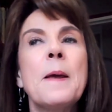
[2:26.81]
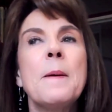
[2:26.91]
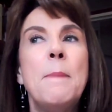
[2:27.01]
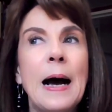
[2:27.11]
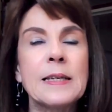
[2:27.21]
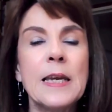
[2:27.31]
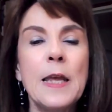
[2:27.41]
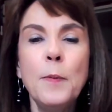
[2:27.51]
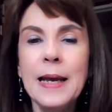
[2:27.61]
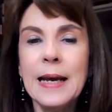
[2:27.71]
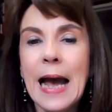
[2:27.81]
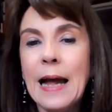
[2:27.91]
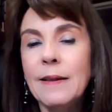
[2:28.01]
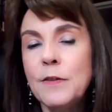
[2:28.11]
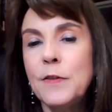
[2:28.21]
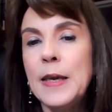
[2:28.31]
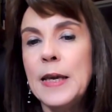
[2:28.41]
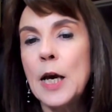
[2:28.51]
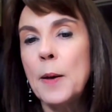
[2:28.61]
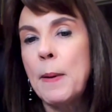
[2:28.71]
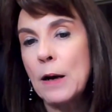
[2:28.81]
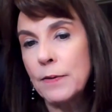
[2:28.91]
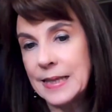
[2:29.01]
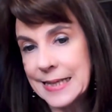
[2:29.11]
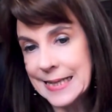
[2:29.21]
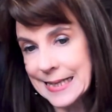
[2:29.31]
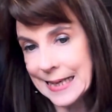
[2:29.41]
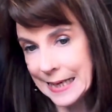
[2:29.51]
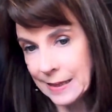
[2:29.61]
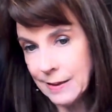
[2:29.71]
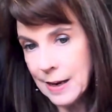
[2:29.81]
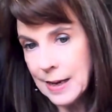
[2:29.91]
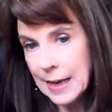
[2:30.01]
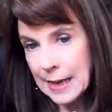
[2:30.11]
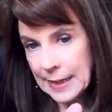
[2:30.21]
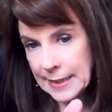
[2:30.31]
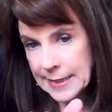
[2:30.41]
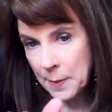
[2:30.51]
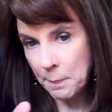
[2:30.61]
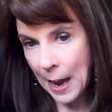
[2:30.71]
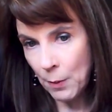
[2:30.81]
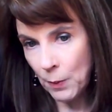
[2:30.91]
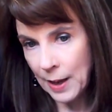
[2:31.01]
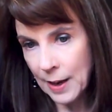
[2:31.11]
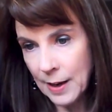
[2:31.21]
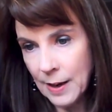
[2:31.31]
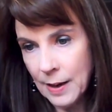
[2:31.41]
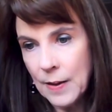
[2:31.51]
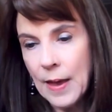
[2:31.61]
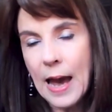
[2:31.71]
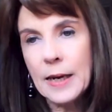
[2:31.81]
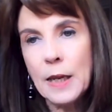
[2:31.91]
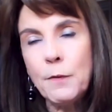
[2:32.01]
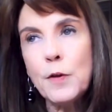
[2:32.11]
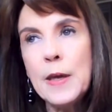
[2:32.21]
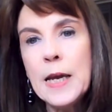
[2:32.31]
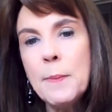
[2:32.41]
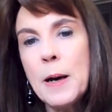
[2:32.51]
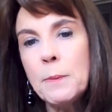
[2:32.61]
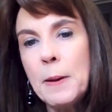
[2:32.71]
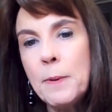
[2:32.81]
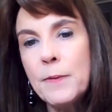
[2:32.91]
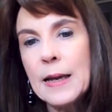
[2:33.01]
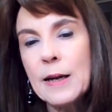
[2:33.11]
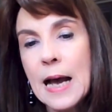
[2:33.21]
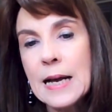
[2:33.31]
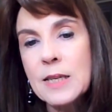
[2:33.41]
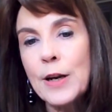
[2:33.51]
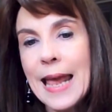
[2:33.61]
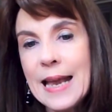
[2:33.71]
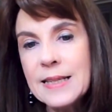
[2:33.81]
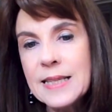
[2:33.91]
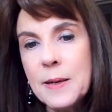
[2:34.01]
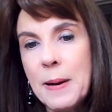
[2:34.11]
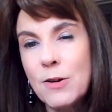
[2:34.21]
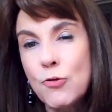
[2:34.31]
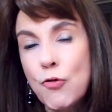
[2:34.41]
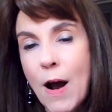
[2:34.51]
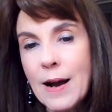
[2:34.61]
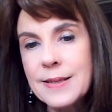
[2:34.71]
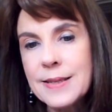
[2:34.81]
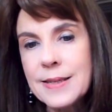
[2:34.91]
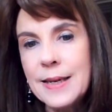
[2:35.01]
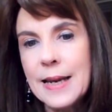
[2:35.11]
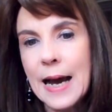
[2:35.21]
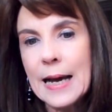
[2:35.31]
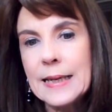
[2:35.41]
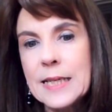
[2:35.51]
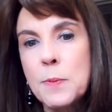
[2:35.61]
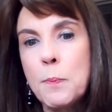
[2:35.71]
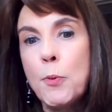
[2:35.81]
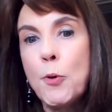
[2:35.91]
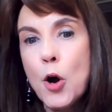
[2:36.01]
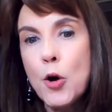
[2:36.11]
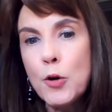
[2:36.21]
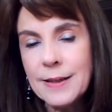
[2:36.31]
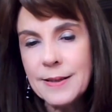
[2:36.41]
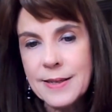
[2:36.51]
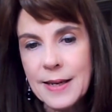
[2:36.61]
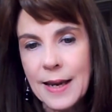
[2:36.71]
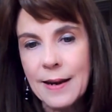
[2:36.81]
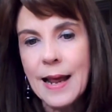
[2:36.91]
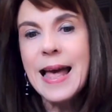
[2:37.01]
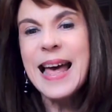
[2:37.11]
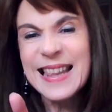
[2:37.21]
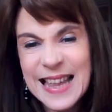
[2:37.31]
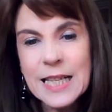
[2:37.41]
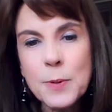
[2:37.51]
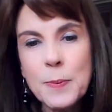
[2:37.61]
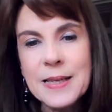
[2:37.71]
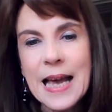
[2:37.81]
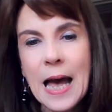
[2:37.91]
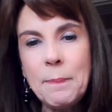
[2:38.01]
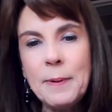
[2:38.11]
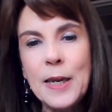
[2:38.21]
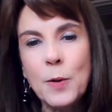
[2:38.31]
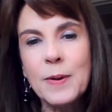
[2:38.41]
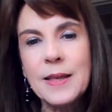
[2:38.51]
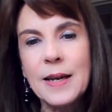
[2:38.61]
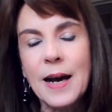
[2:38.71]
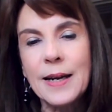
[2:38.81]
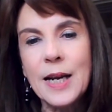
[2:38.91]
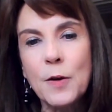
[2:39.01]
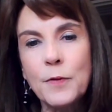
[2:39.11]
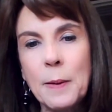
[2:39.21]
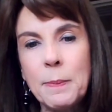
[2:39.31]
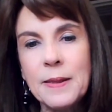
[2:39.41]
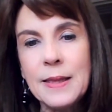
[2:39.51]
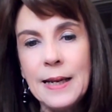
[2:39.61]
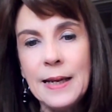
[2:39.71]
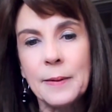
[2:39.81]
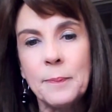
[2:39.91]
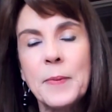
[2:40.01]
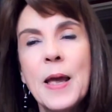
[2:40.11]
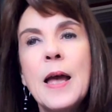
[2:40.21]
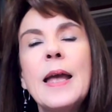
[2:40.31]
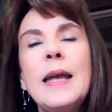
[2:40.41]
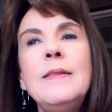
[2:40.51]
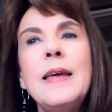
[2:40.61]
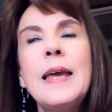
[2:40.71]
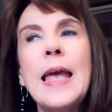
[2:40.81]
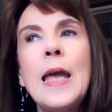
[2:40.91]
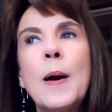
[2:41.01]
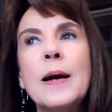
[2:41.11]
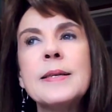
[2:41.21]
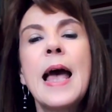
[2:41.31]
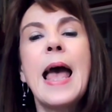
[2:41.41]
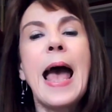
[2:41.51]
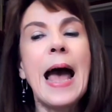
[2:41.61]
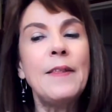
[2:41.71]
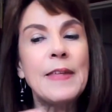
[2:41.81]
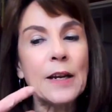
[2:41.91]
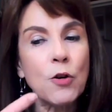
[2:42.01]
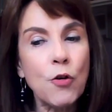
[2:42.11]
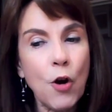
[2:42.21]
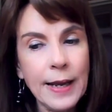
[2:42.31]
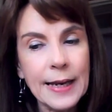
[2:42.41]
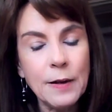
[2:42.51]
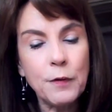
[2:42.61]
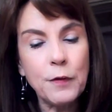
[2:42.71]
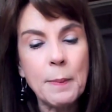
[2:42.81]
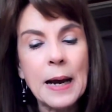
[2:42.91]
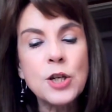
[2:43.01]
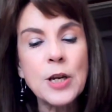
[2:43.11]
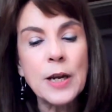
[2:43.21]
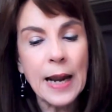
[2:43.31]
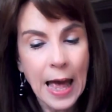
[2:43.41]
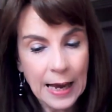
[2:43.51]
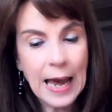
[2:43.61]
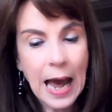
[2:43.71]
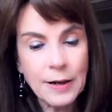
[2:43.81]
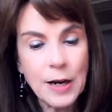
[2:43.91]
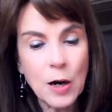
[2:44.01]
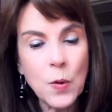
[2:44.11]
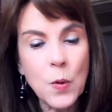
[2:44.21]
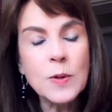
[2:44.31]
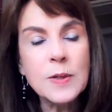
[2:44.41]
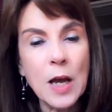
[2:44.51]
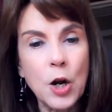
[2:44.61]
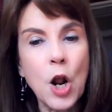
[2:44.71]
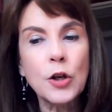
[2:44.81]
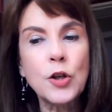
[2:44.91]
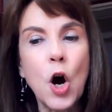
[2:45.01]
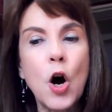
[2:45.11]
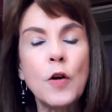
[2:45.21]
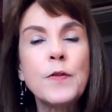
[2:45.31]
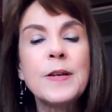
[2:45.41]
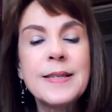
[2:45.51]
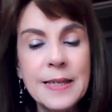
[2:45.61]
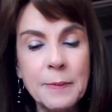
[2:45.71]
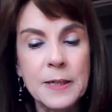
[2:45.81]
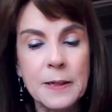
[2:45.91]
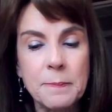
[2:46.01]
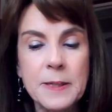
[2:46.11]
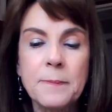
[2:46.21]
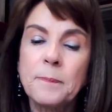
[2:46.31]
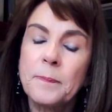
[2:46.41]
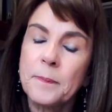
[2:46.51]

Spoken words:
But if we can think about the skin is a barrier, and if you think about people that has got eczema and dry skin and it's broken skin, that's what's happening with the lining of the epithelium in the airways. And that chronic inflammation can now cause a lot of symptoms.